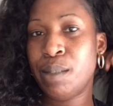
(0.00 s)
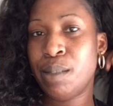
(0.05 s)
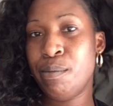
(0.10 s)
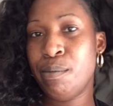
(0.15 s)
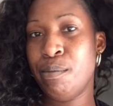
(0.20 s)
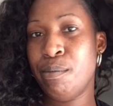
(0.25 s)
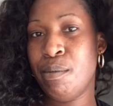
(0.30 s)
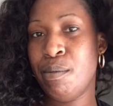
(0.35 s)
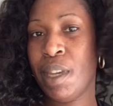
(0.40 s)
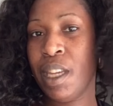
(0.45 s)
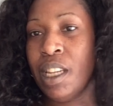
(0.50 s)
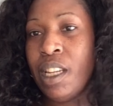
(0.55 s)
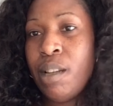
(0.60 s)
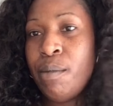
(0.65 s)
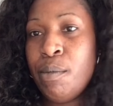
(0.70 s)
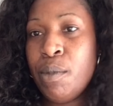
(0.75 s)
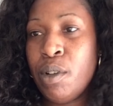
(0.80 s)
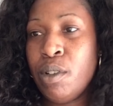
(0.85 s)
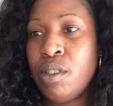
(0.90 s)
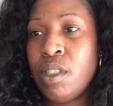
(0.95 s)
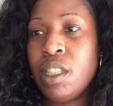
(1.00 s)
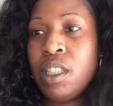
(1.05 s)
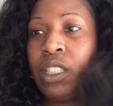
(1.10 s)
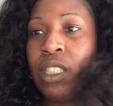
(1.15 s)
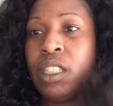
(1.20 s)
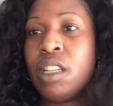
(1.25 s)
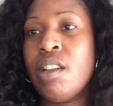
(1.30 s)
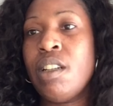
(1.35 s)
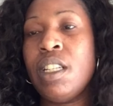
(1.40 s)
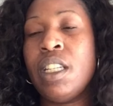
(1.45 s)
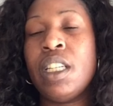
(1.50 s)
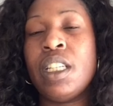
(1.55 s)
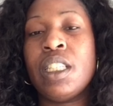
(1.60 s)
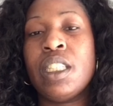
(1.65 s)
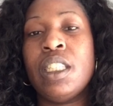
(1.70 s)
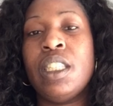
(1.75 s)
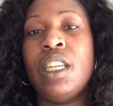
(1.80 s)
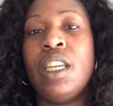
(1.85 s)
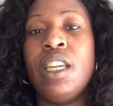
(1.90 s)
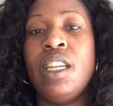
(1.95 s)
minimal to a certain
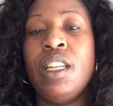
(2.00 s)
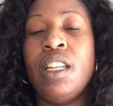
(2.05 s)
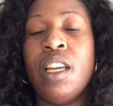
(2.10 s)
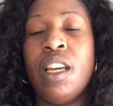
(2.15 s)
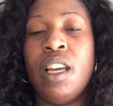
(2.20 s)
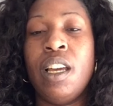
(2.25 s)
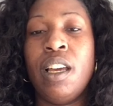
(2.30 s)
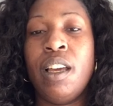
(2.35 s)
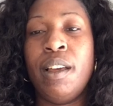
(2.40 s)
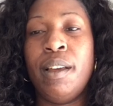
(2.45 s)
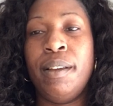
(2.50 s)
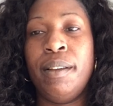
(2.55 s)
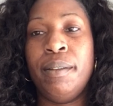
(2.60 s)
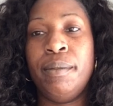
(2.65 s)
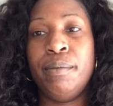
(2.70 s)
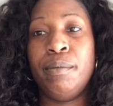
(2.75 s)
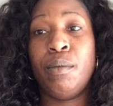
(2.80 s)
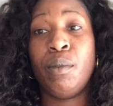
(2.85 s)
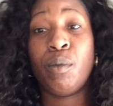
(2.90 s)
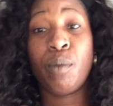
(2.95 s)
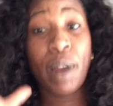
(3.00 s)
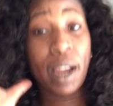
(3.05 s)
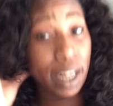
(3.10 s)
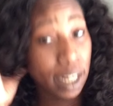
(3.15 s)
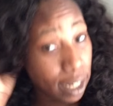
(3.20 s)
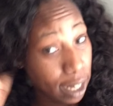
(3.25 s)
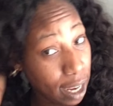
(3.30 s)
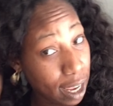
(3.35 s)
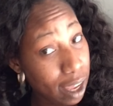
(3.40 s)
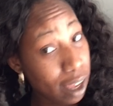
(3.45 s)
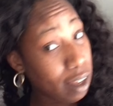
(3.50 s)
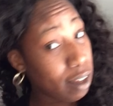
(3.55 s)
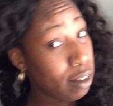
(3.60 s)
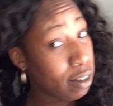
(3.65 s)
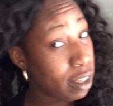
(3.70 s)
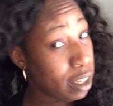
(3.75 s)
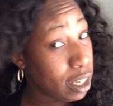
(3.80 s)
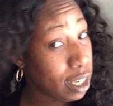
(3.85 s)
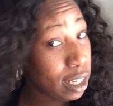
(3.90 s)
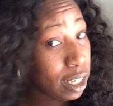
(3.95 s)
extent. Right
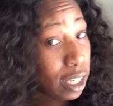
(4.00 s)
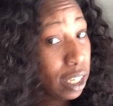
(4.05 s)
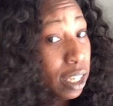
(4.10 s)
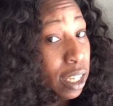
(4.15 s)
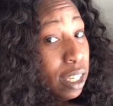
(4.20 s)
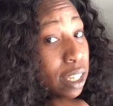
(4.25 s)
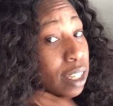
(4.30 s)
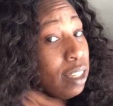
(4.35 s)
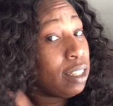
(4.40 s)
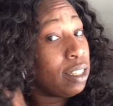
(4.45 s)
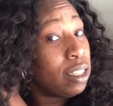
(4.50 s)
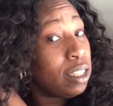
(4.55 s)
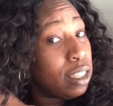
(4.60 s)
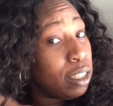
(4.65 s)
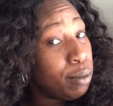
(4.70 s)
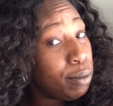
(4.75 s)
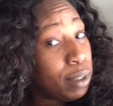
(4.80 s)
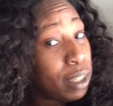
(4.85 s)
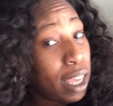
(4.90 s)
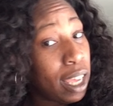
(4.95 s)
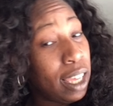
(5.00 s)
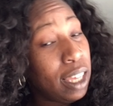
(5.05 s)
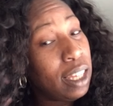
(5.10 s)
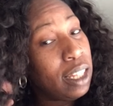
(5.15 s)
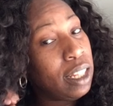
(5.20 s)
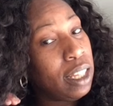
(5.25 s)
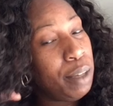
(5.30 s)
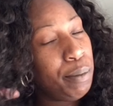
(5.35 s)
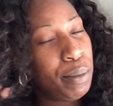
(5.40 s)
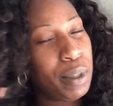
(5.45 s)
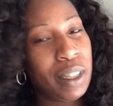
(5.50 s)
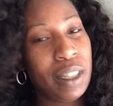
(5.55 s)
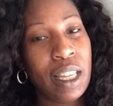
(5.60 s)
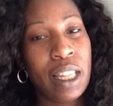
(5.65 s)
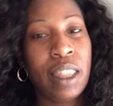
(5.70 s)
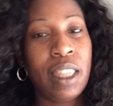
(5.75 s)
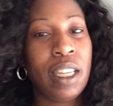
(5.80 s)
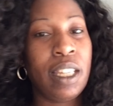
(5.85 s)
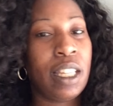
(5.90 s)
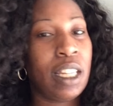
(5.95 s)
now it is some tangling, but
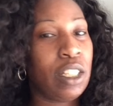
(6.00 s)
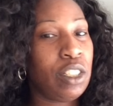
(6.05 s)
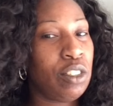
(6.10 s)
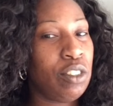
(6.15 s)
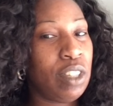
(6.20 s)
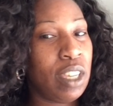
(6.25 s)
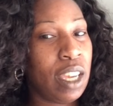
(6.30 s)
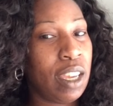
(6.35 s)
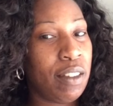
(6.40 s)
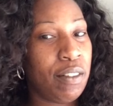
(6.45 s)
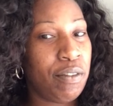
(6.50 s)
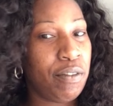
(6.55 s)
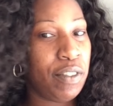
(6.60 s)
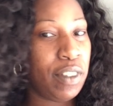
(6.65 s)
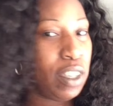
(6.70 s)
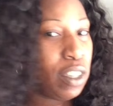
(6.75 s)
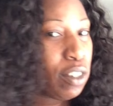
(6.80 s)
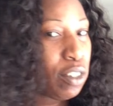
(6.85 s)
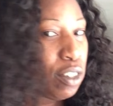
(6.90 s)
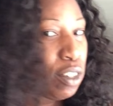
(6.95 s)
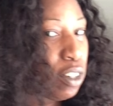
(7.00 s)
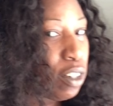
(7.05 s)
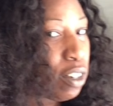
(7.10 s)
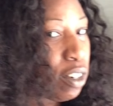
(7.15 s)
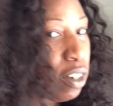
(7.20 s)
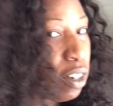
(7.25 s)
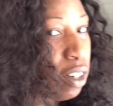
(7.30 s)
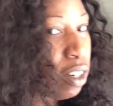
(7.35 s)
nothing that you can't finger